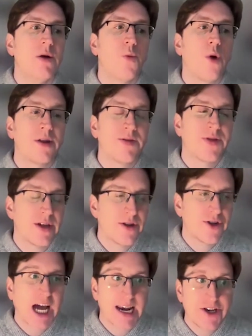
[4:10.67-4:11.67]
one of the
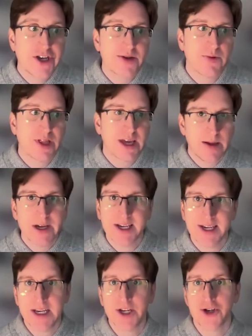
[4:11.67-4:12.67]
challenges with gaming as
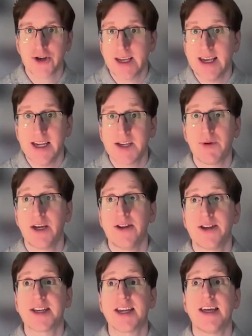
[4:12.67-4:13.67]
an industry is
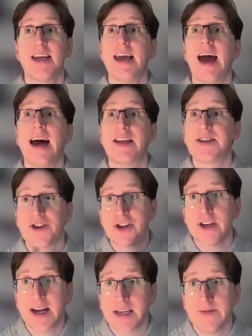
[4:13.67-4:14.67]
because it has such
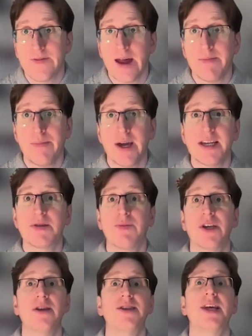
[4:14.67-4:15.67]
an active fan base,
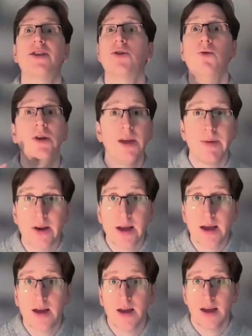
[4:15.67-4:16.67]
because they're talking about
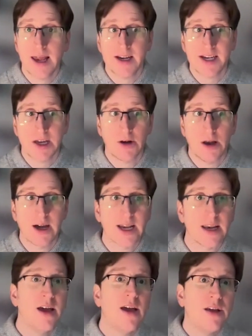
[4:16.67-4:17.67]
it endlessly
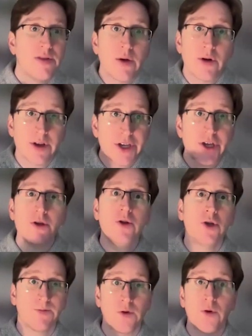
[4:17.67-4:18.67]
online. There are
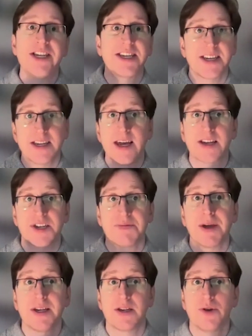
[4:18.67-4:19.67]
huge voices in that
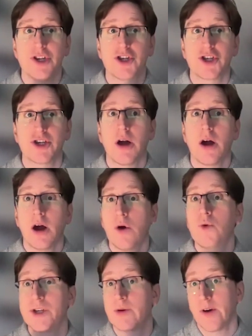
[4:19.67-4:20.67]
space, which
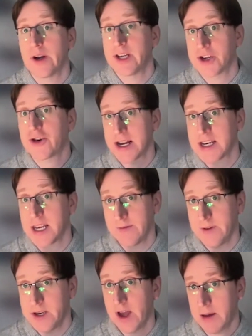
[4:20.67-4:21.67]
also are very distracting
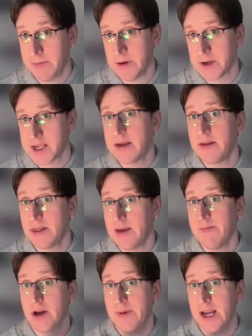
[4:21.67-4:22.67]
for developers. They
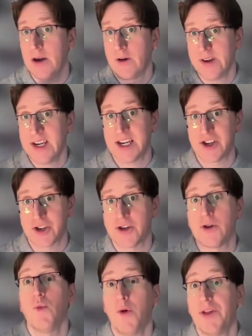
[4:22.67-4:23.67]
might pay a lot of attention
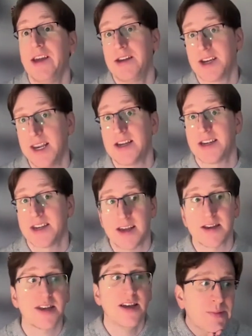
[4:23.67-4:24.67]
to what the internet
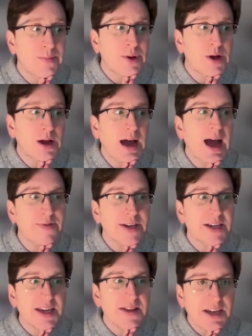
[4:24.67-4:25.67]
says. But having
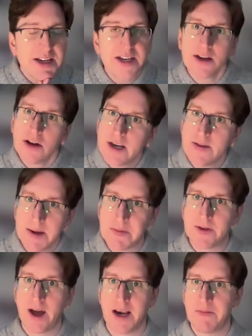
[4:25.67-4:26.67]
seen the inside of game
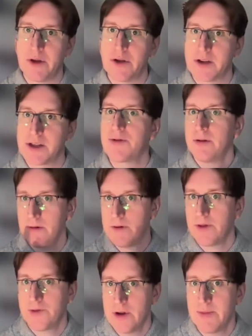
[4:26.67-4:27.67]
development through
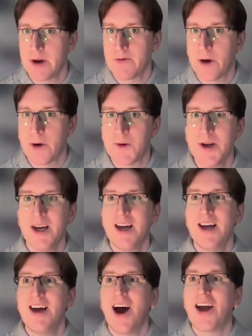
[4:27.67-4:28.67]
my role,
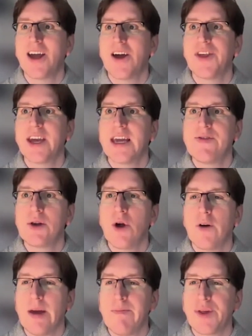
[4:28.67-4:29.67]
I think it gives you a lot
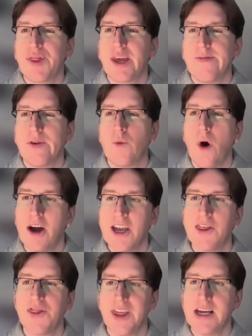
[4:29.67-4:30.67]
of empathy for why
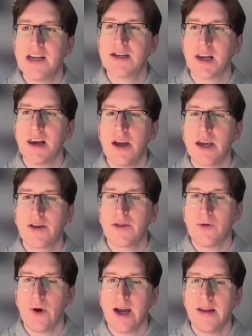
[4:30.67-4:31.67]
things are like
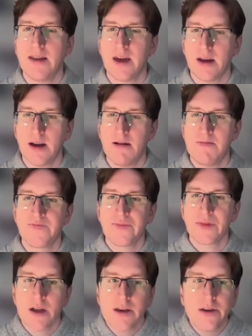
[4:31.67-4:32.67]
the way they are.
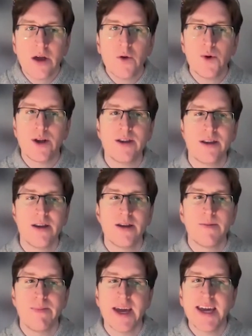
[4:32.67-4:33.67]
No one
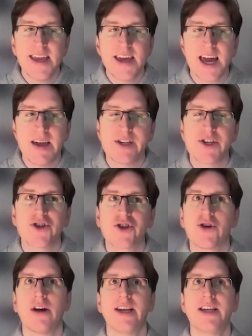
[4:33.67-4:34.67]
making a game is
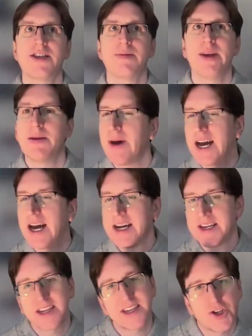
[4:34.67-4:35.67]
trying to make bad
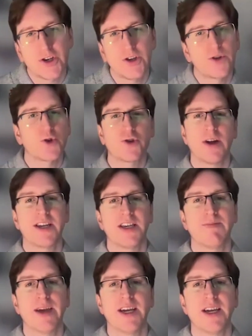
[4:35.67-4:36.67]
decisions or trying to
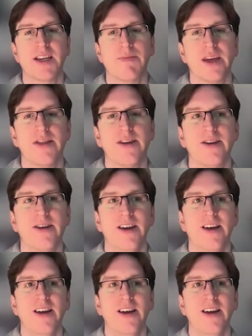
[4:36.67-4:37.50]
make something that